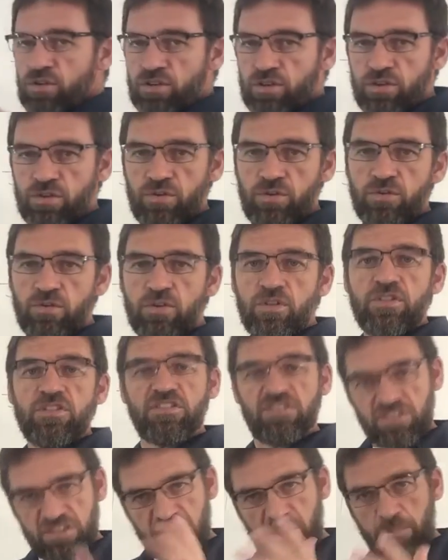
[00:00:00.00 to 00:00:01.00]
you can do
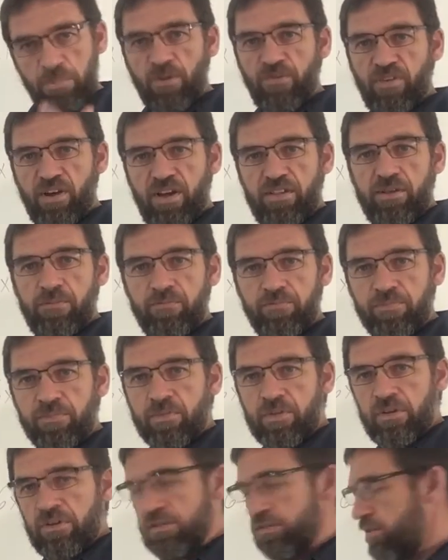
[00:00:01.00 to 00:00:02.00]
it, simplify them.
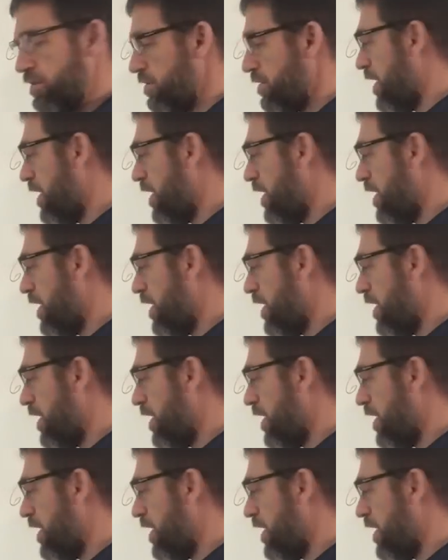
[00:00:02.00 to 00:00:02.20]
So